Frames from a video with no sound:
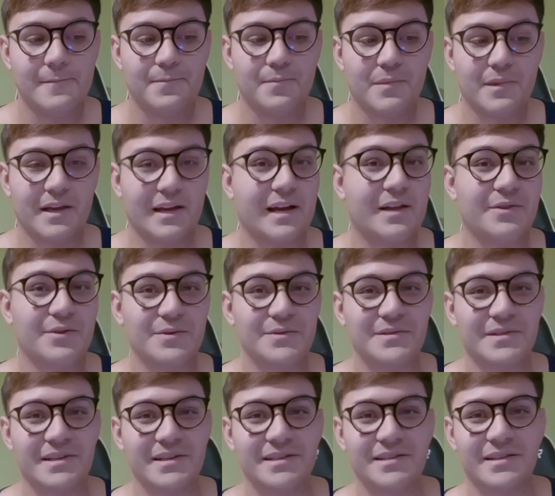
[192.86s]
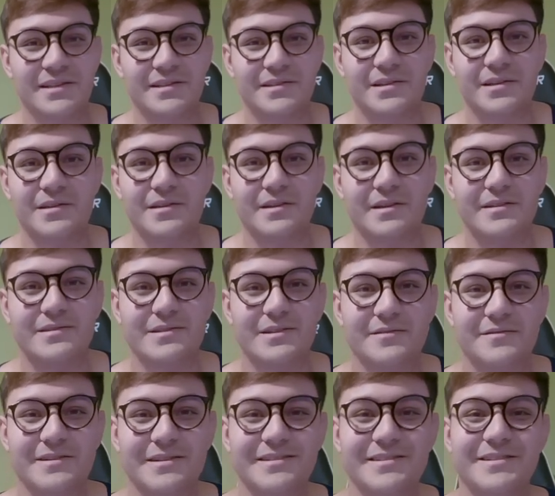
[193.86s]
like on those days, like say
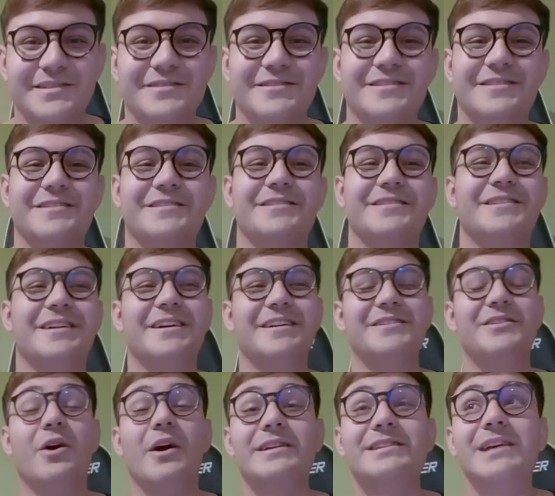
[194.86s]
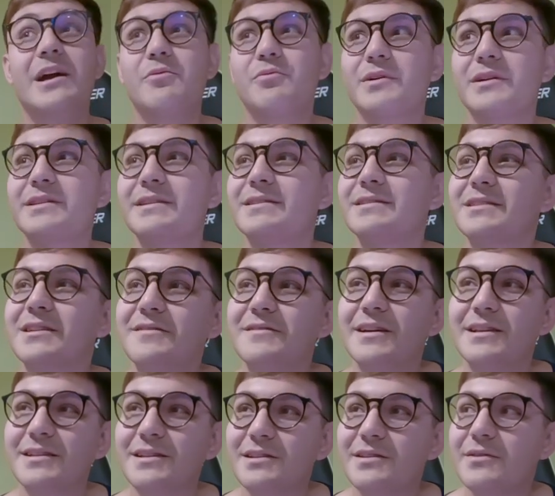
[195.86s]
Thanksgiving and stuff. So no, actually, I worked Thanksgiving.
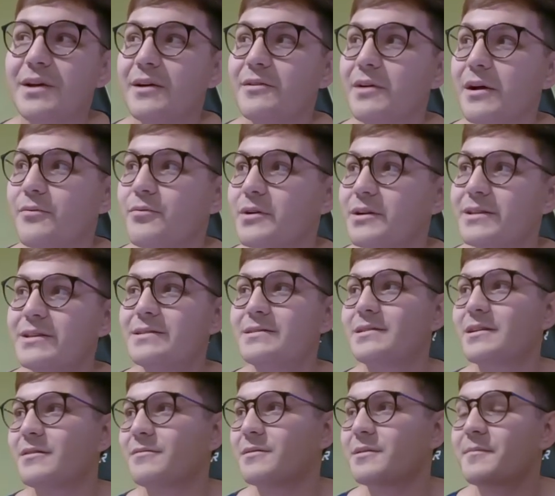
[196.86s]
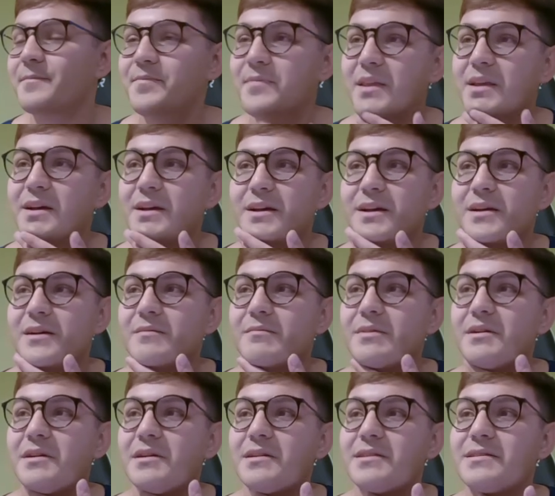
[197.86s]
I did I, I worked Thanksgiving,
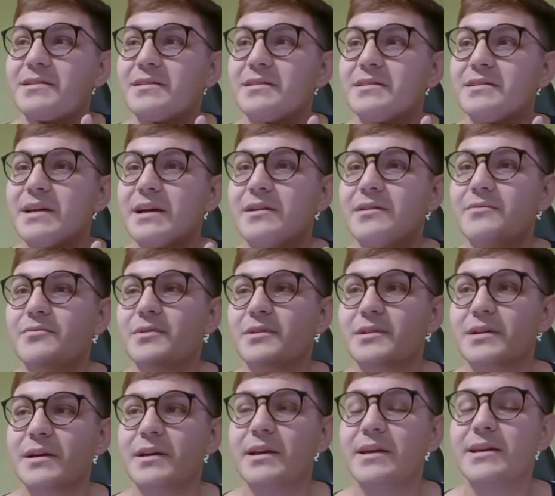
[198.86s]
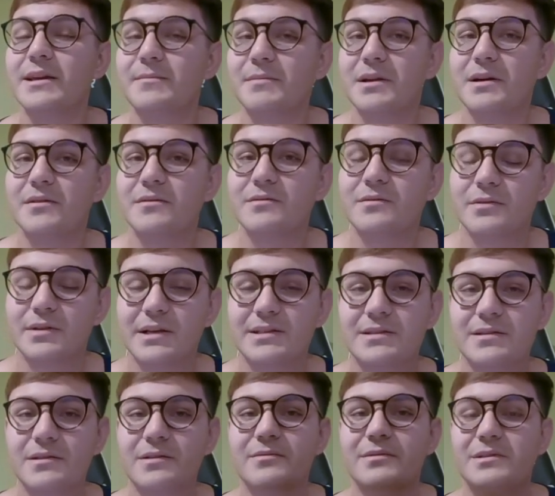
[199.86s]
but since I work A M now, that's
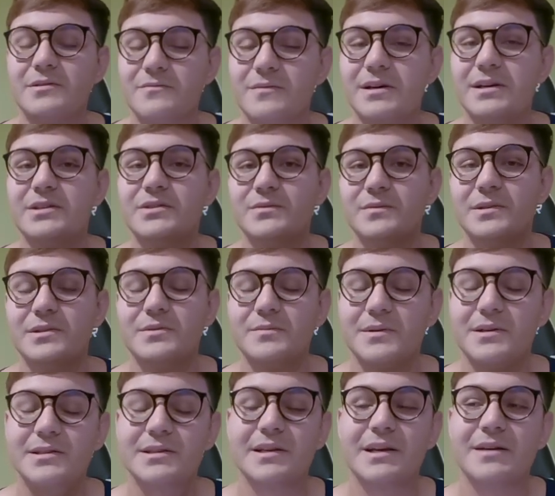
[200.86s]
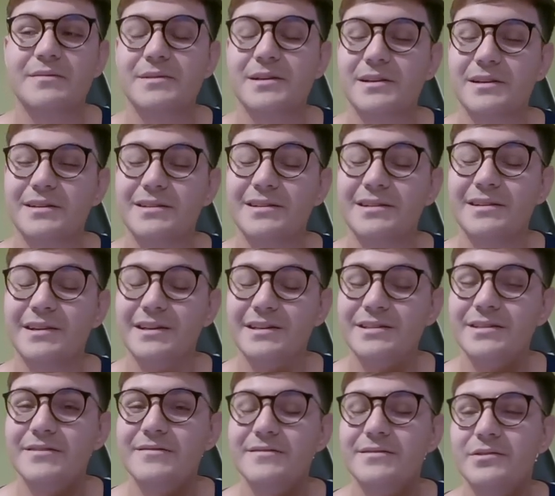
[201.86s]
another reason why I switched, because they had me a night night
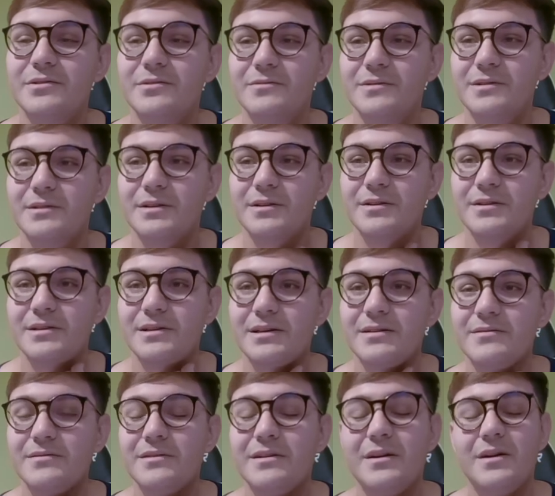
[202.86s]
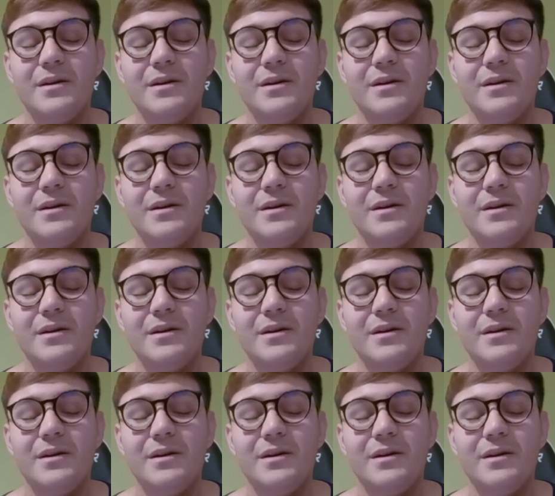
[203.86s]
shifts over in the other account.